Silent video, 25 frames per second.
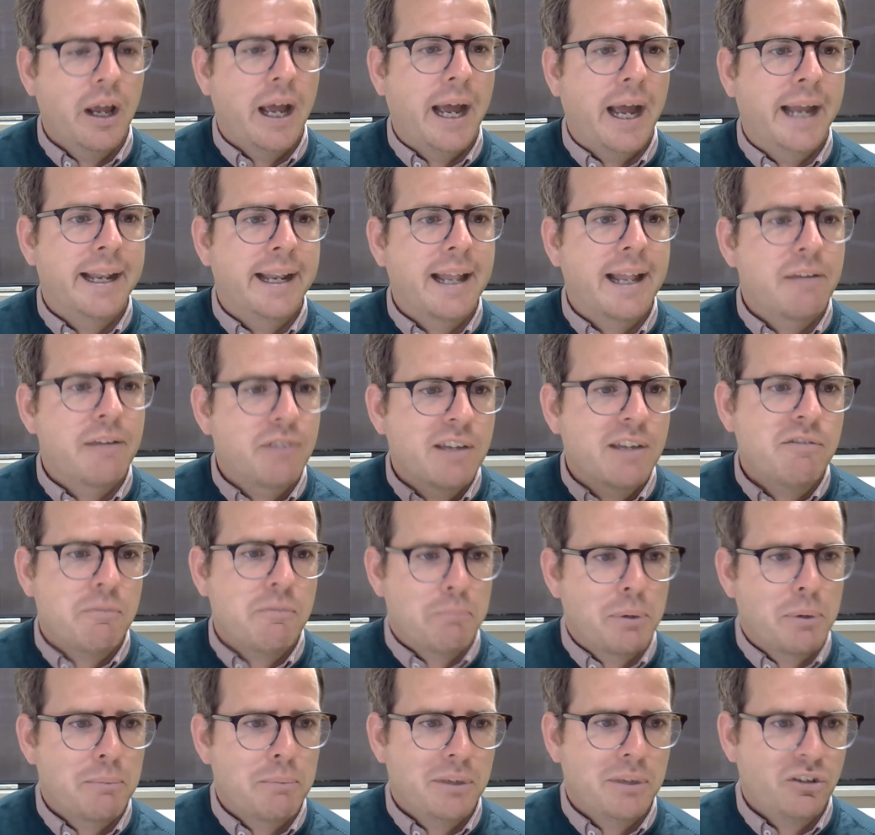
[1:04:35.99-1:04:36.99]
And they've
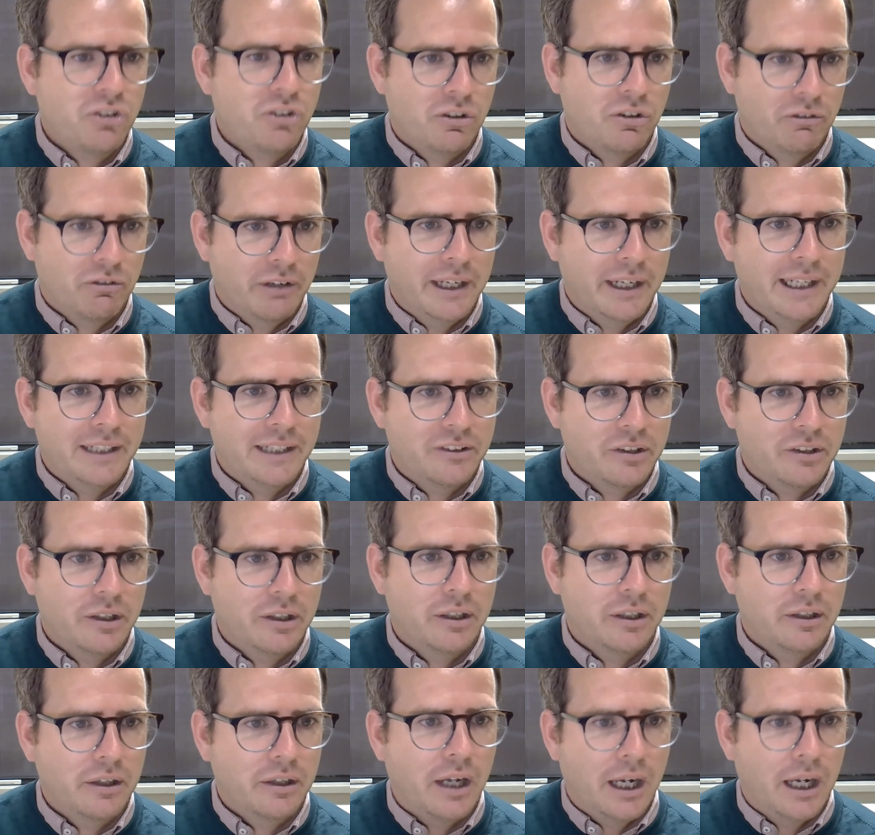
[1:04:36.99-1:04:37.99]
given permission really
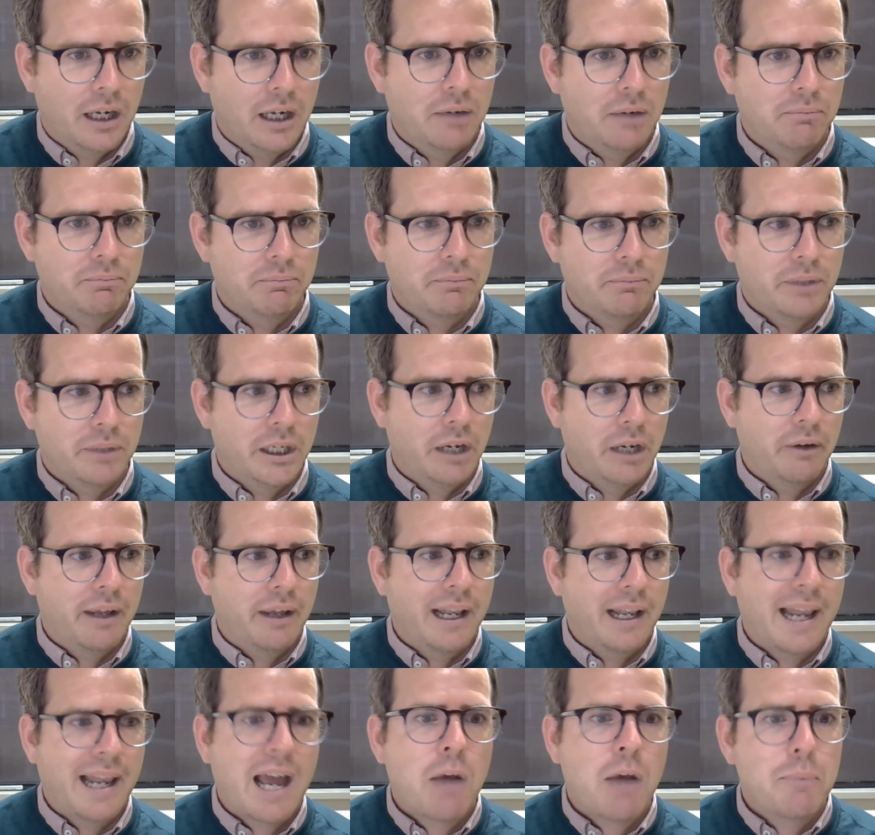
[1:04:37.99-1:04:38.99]
to, um, you know,
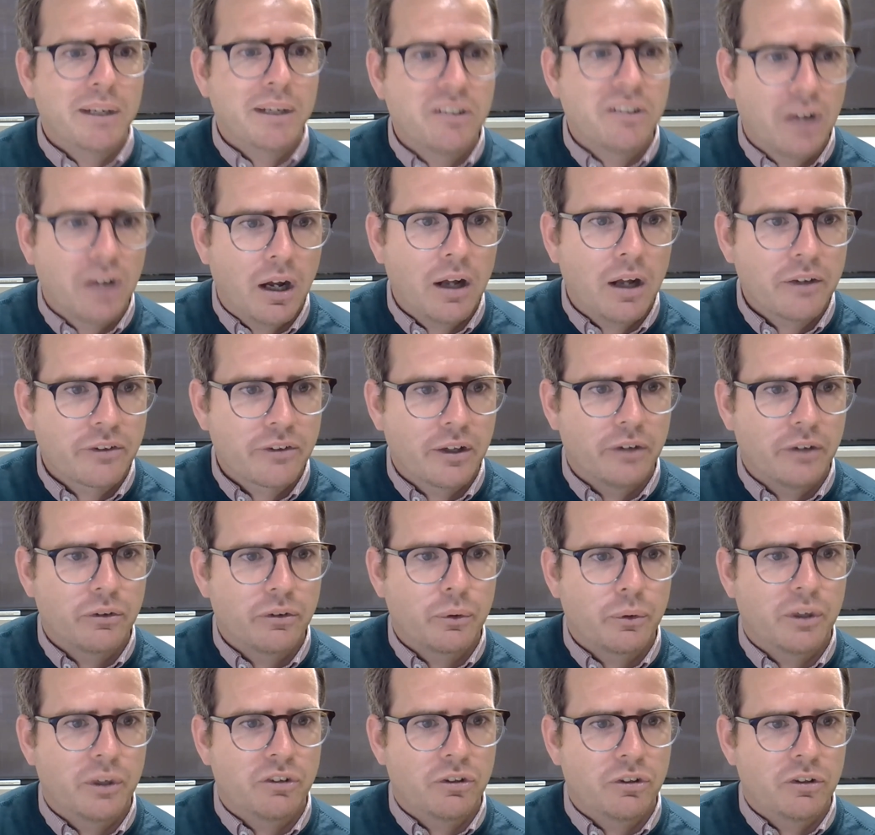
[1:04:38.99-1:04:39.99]
allow me to ask those
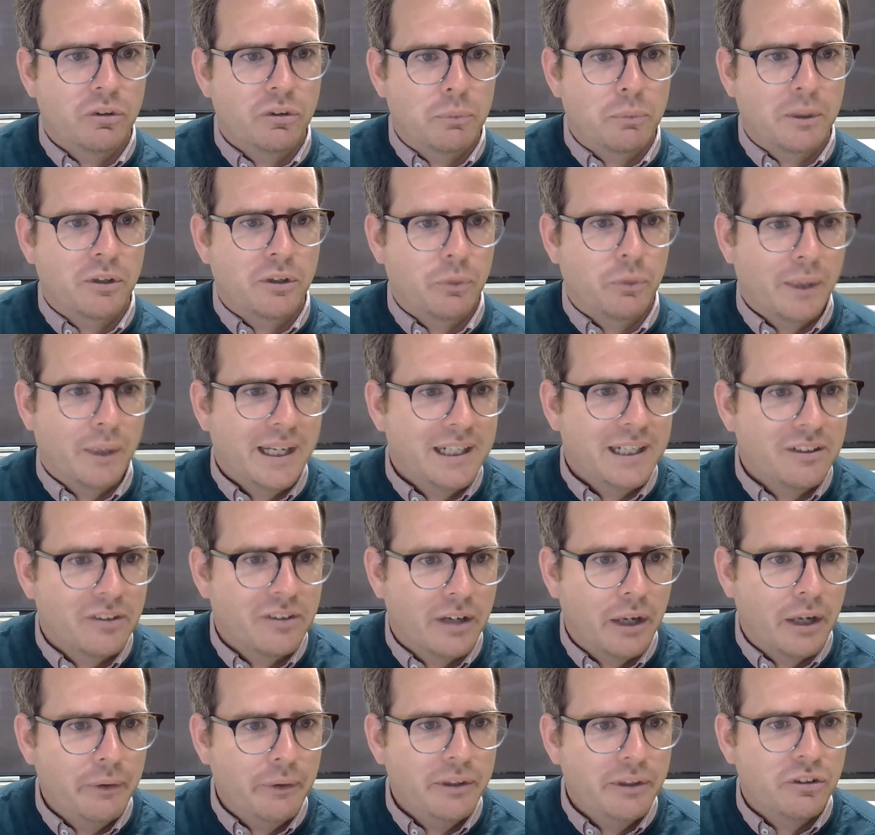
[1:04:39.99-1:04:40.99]
questions because we're getting
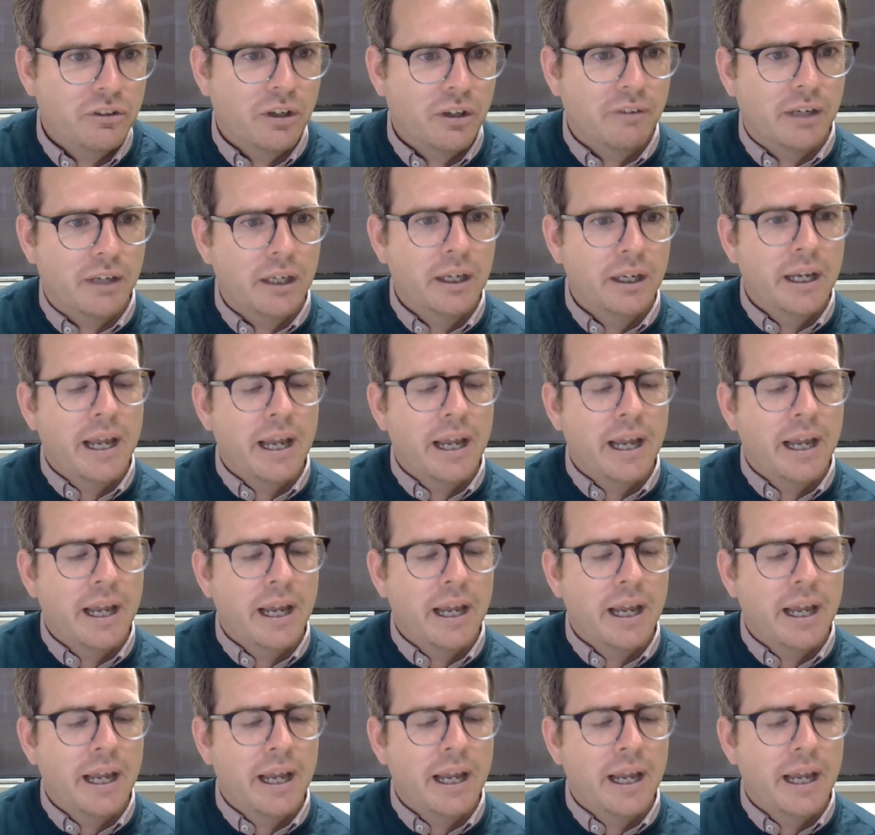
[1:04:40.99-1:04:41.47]
to know each other.